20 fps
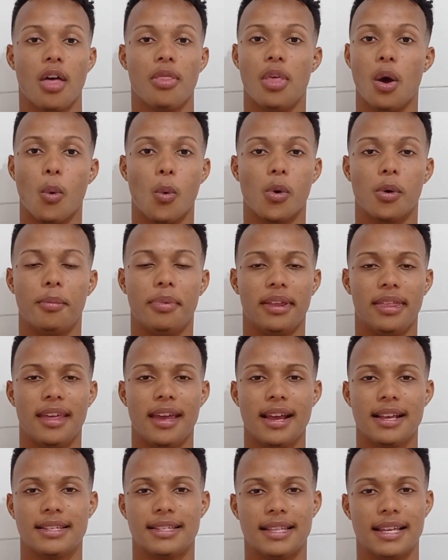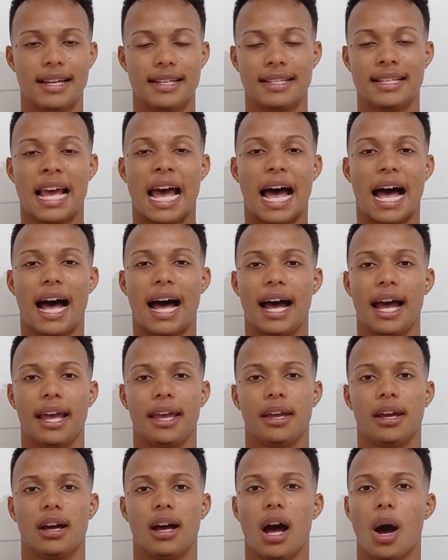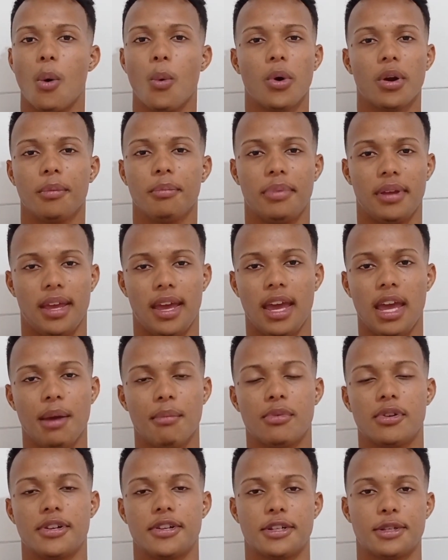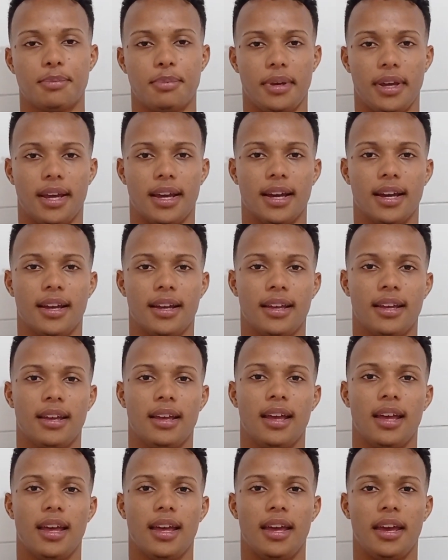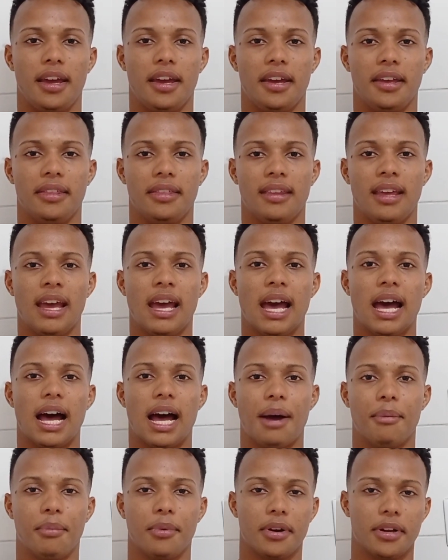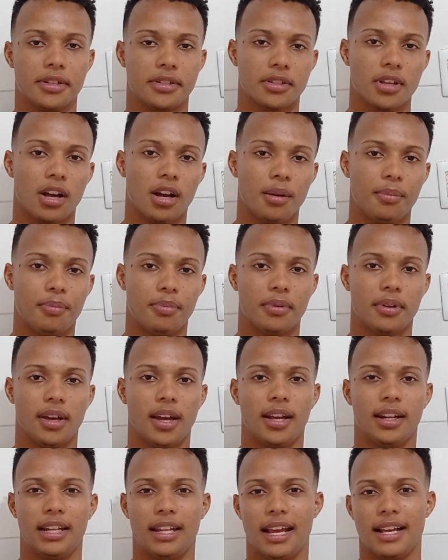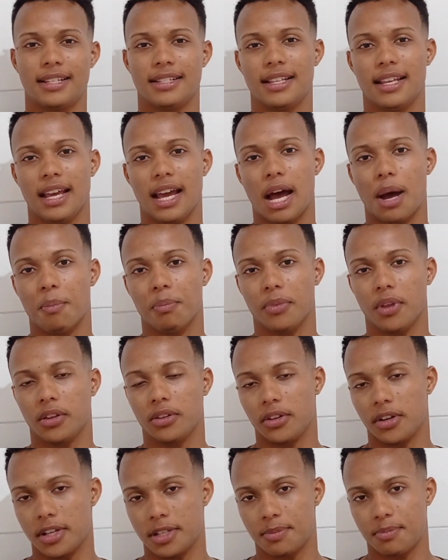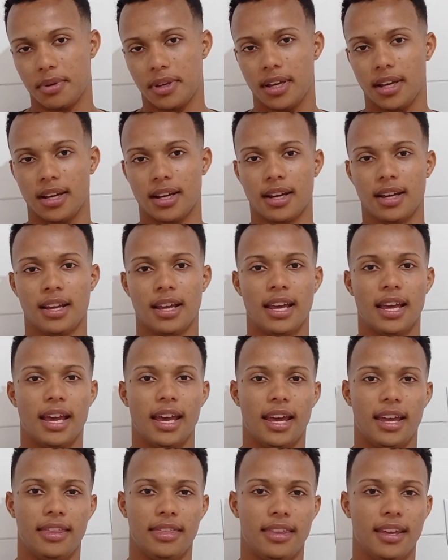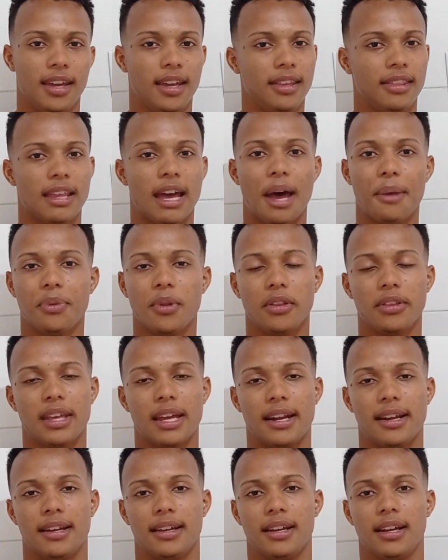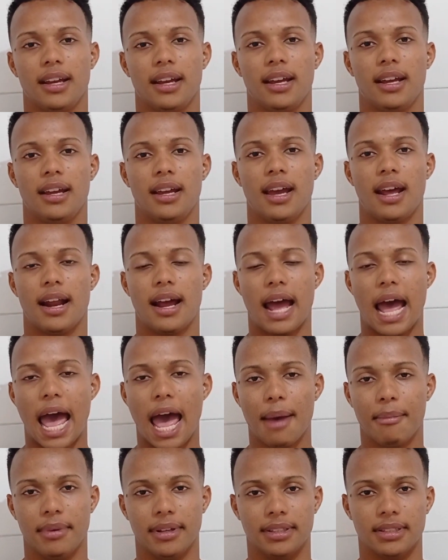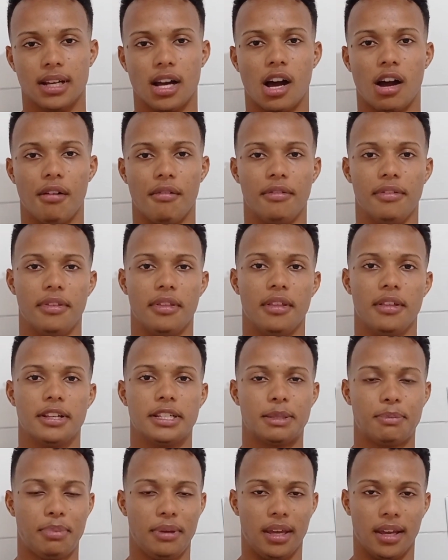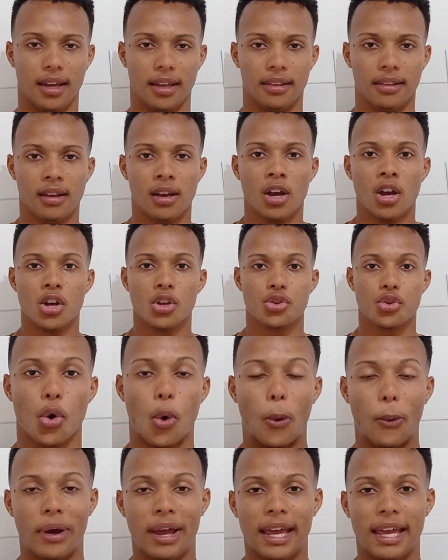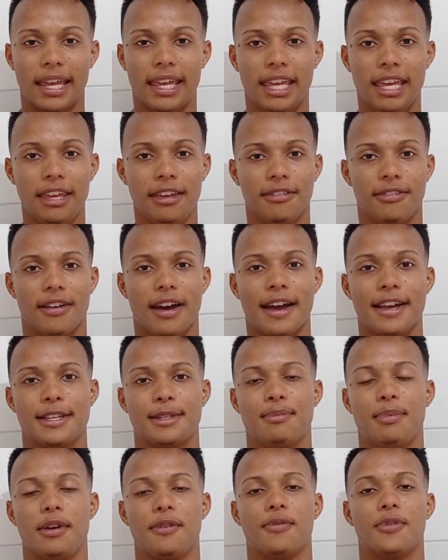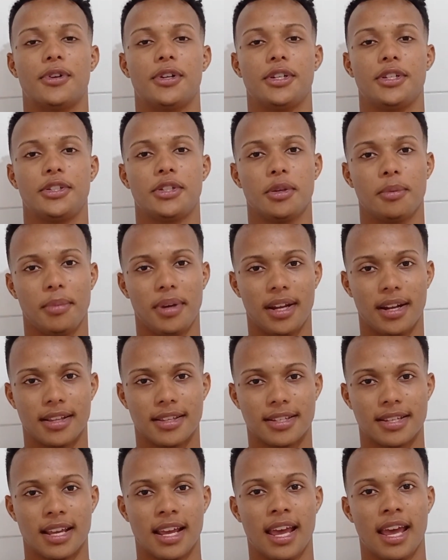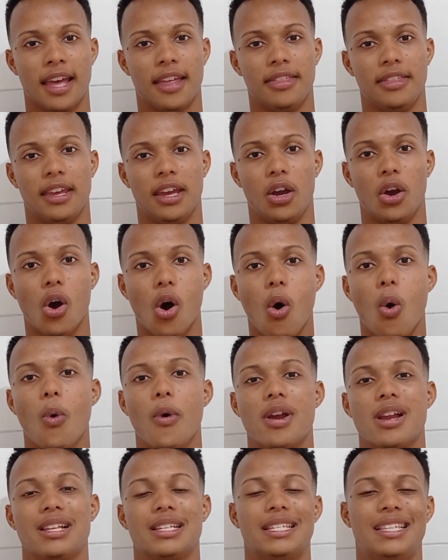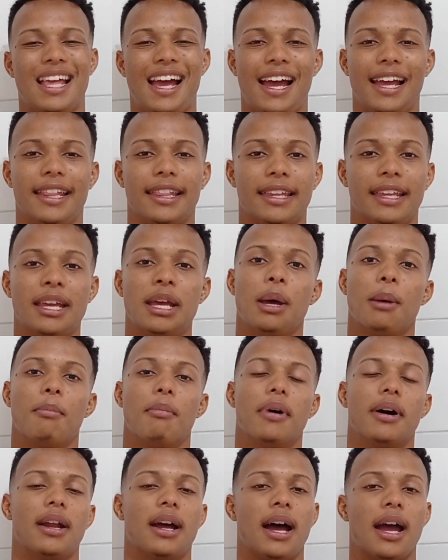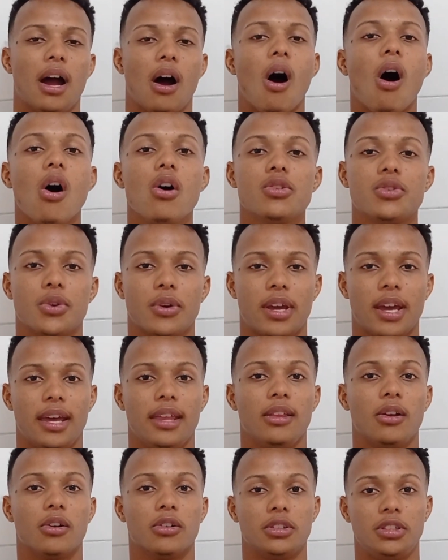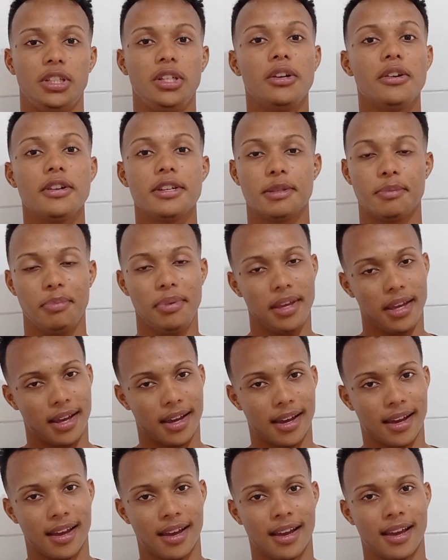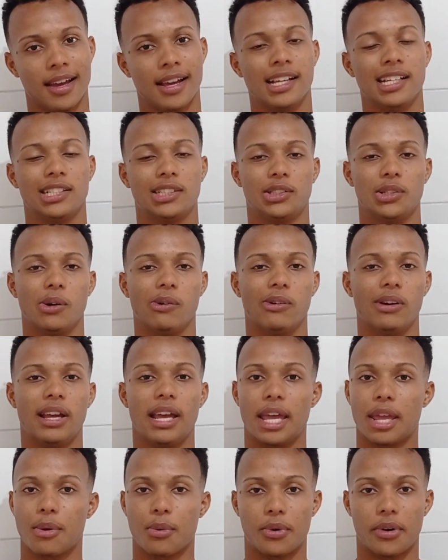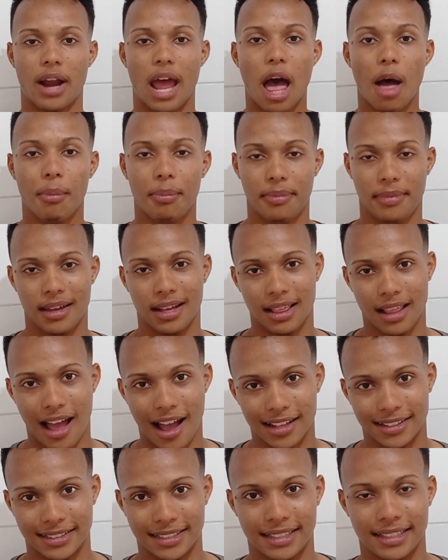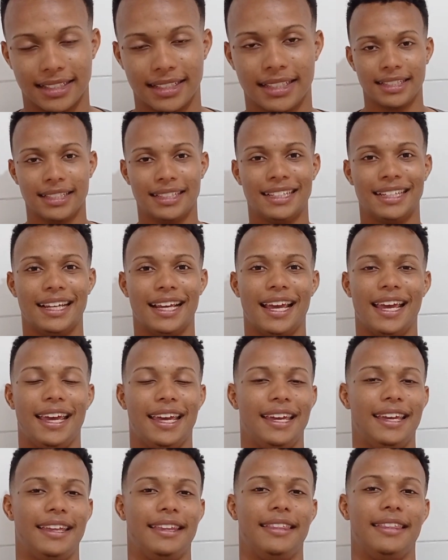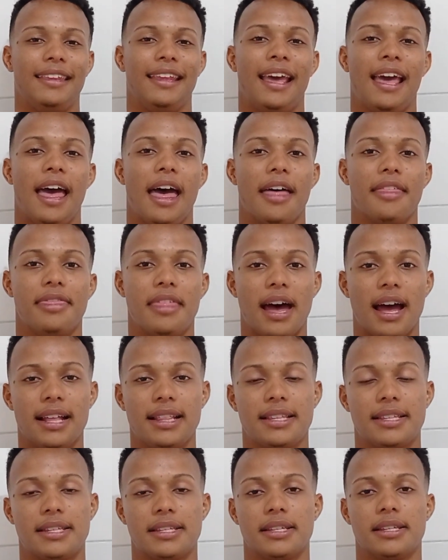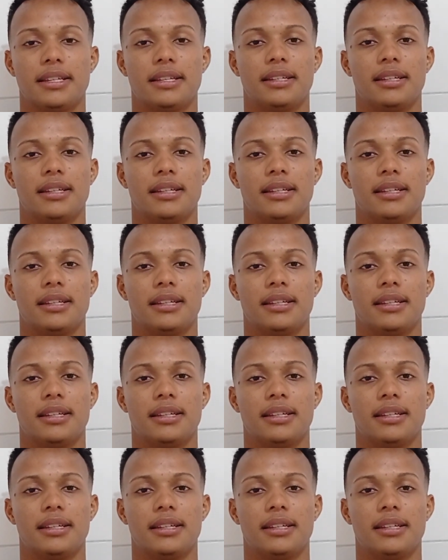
There will be days that I won't be able to speak and I'm gonna stop, and next day I'm not gonna speak, and then I'm not gonna get a habit of speaking. So if I speak for 2 minutes, the goal is done, but I also can continue to speak. So it will help me a lot, and that's